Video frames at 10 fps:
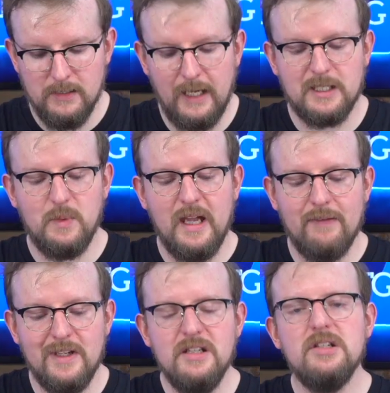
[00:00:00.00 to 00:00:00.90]
Next, we
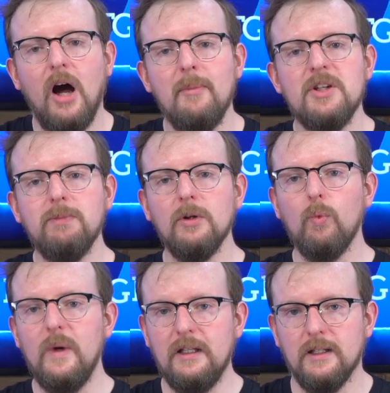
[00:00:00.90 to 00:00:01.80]
have Indomitable
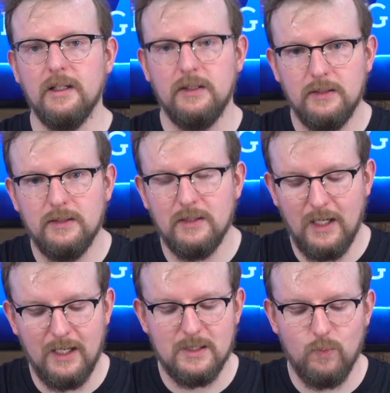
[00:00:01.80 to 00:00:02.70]
Will.
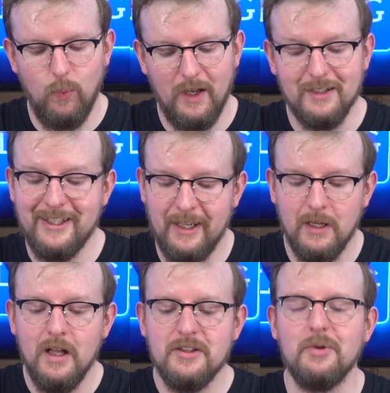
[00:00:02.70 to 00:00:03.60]
It's what,
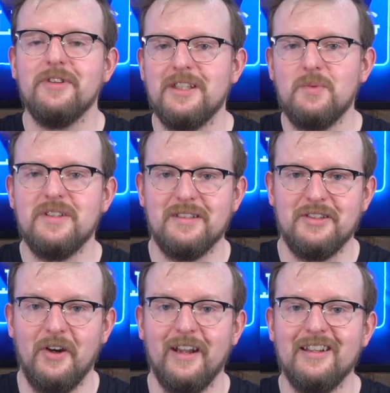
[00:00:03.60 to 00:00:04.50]
so this
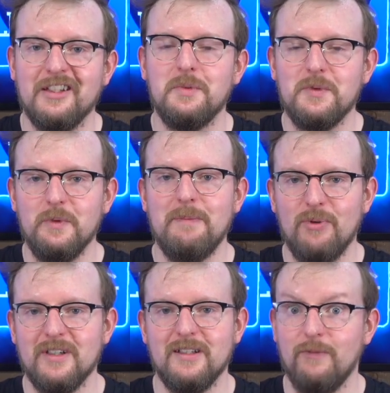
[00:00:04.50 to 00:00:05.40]
was
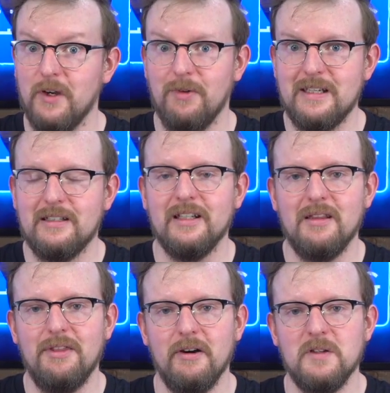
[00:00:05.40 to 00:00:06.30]
reprinted very recently
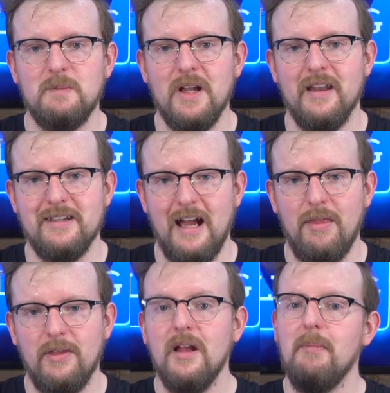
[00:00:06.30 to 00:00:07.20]
in Theros Beyond
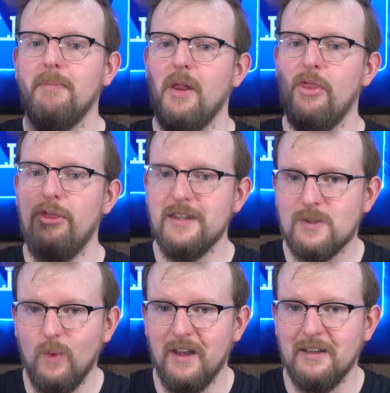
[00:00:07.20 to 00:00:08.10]
Death, but
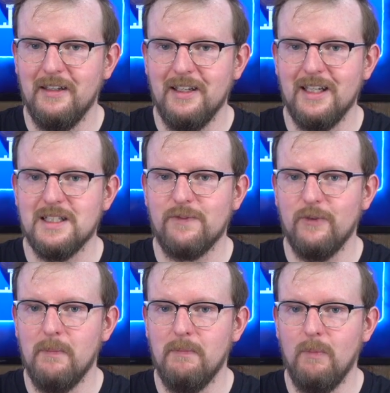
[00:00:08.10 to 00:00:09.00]
this one is
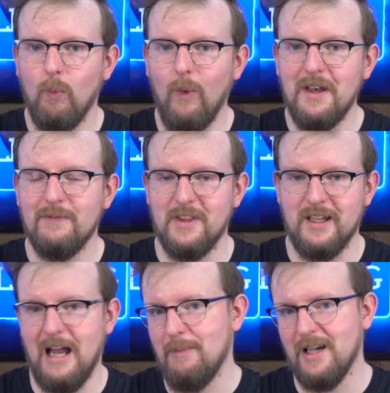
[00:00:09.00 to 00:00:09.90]
from one of the
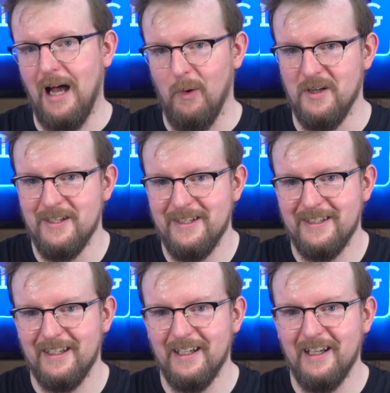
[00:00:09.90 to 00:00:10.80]

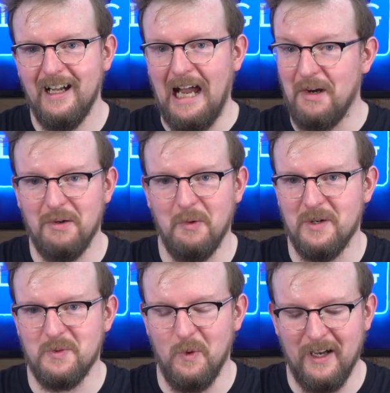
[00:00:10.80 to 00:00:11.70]
Kamigawas. I don't know
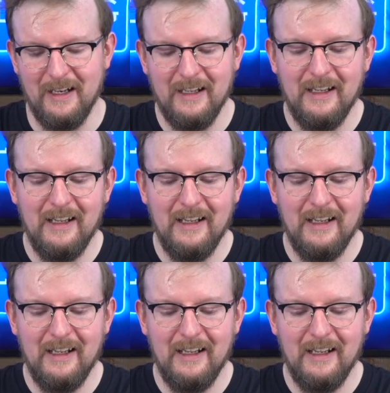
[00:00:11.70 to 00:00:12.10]
which one.